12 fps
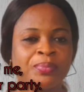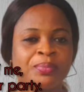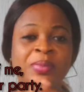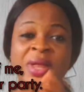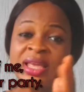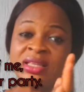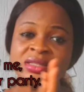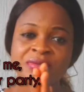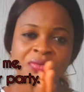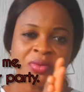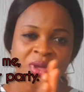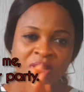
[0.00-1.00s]
Please
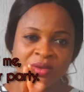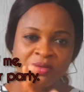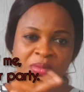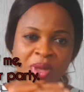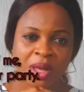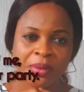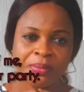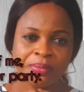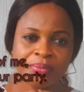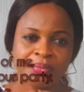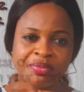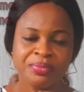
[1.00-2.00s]
forgive me.
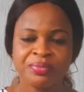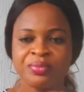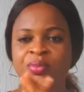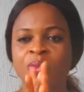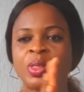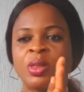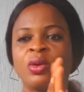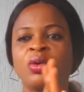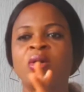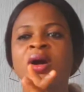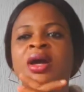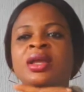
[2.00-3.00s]

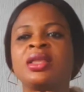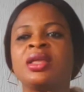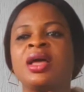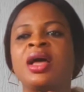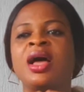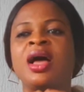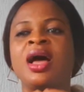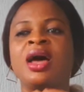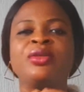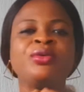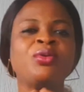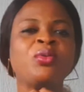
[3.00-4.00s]
Alright.
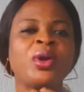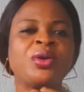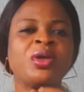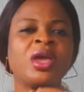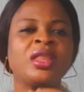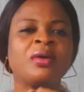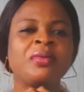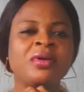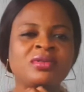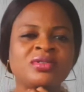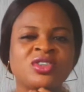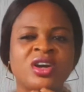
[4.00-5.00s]
Another way you can
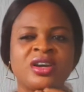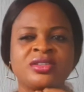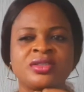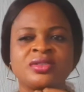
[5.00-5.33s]
apologize is